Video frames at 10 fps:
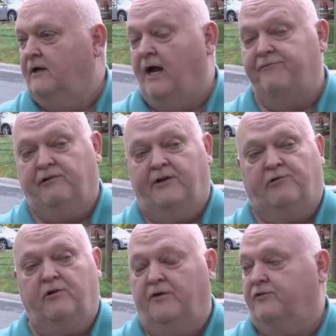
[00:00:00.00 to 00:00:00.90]
I've tried to
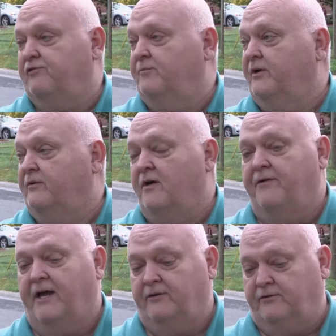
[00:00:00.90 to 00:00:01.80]
cross the street myself
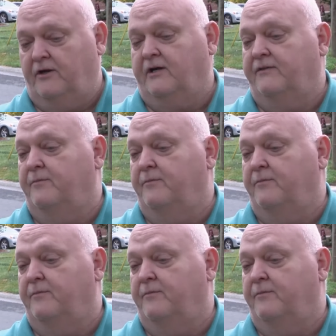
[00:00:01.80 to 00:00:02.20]
and gotten stuck in